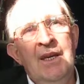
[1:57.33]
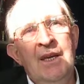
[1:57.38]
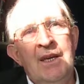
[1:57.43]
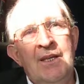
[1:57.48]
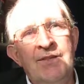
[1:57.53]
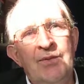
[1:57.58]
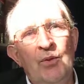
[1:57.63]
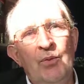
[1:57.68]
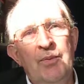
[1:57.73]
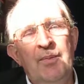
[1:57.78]

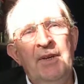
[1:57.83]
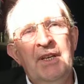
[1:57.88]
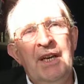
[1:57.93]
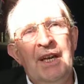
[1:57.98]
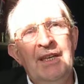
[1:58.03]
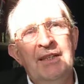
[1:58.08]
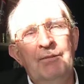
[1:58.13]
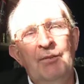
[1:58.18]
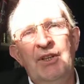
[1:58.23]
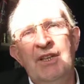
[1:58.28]
So we
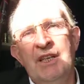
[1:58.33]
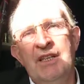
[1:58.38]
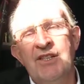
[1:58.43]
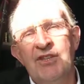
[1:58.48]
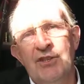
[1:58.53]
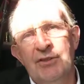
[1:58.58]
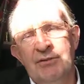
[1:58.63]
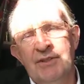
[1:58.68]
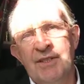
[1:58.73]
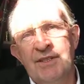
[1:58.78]
began bringing
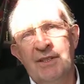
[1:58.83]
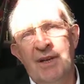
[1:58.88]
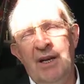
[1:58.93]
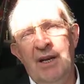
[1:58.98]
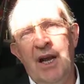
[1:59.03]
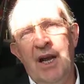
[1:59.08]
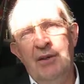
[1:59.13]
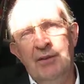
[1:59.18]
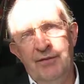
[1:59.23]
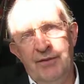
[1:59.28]
students
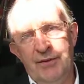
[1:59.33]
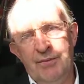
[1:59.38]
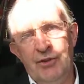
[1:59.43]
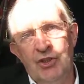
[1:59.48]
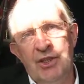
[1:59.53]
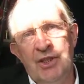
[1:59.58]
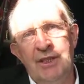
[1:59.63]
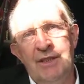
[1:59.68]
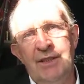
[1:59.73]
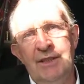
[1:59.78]
out from
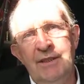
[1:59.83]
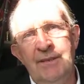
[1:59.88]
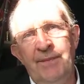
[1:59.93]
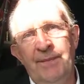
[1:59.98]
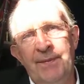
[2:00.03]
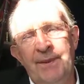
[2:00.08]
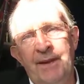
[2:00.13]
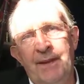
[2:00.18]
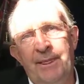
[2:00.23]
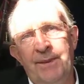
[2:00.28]
China
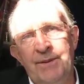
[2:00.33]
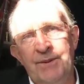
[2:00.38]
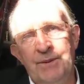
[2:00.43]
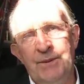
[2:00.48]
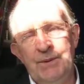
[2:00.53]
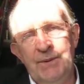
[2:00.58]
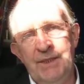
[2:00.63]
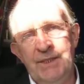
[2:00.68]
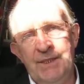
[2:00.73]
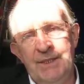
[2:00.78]

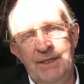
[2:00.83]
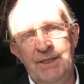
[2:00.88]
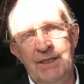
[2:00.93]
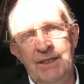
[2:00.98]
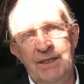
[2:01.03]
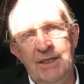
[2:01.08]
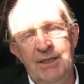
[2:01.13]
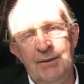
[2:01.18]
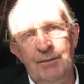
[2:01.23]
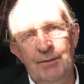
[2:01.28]
to
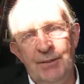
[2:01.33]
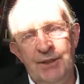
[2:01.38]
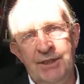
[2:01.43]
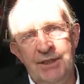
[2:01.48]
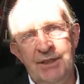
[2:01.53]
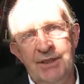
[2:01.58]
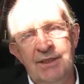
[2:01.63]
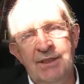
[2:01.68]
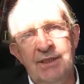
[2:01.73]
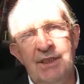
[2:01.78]
study in
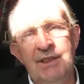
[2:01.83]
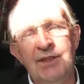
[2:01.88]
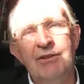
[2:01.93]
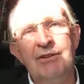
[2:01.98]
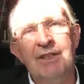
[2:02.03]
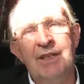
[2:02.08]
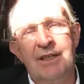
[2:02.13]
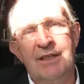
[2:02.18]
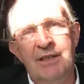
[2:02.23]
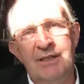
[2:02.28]
Britain, in the
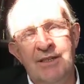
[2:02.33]
United